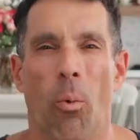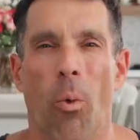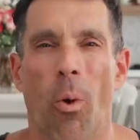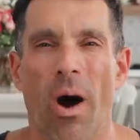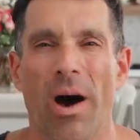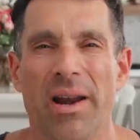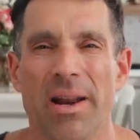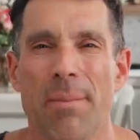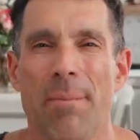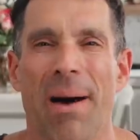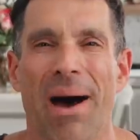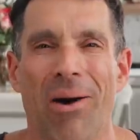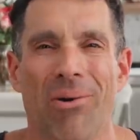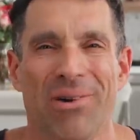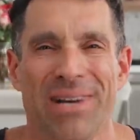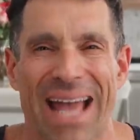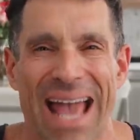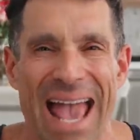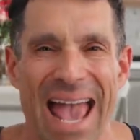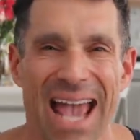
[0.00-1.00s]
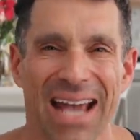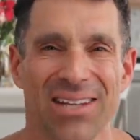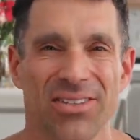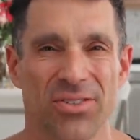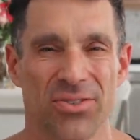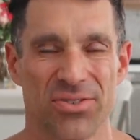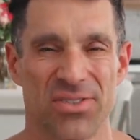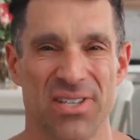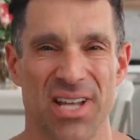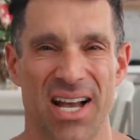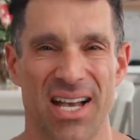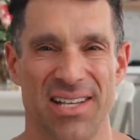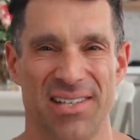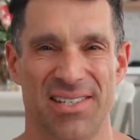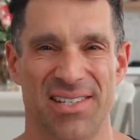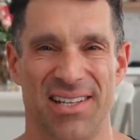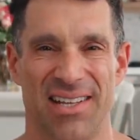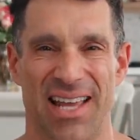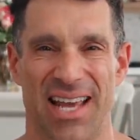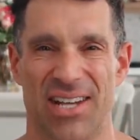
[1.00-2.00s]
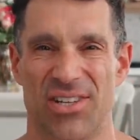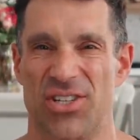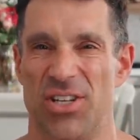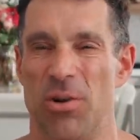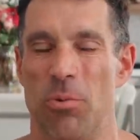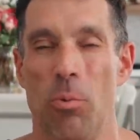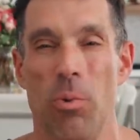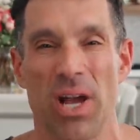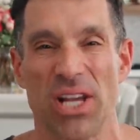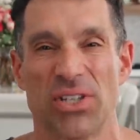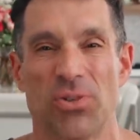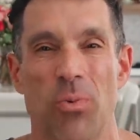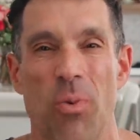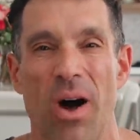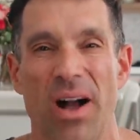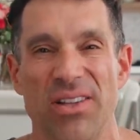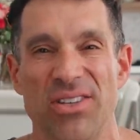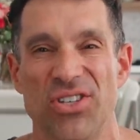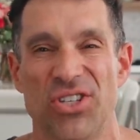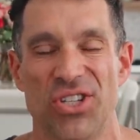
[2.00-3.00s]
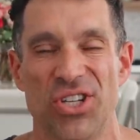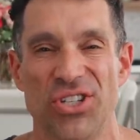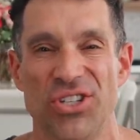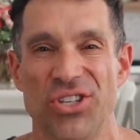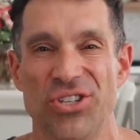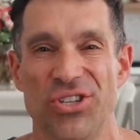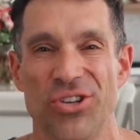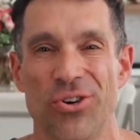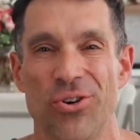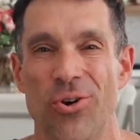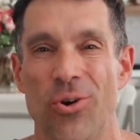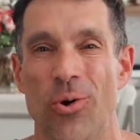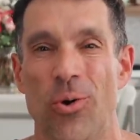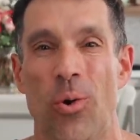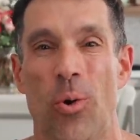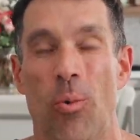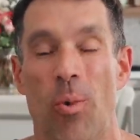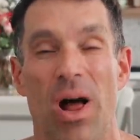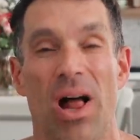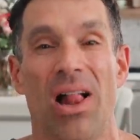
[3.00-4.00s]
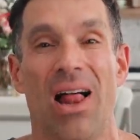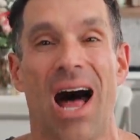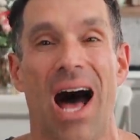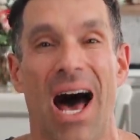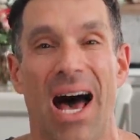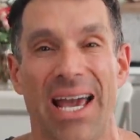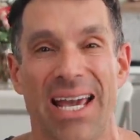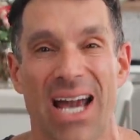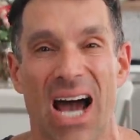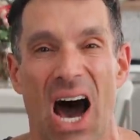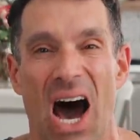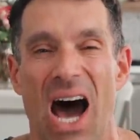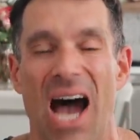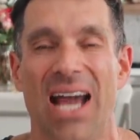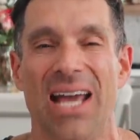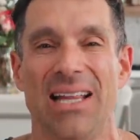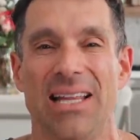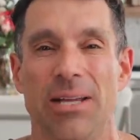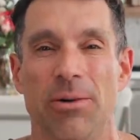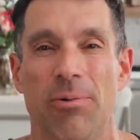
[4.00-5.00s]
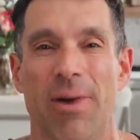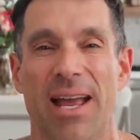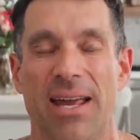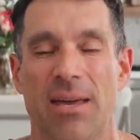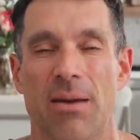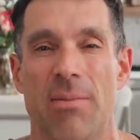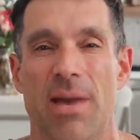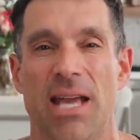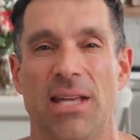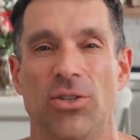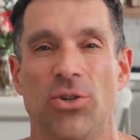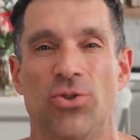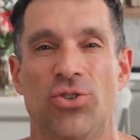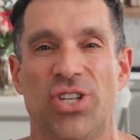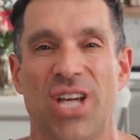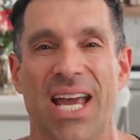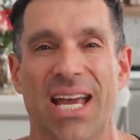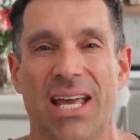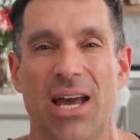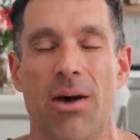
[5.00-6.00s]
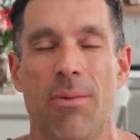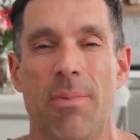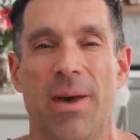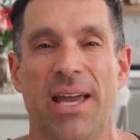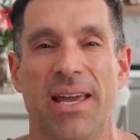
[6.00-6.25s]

What about exercise selection? Which ones should you do? Well, I highly recommend you check out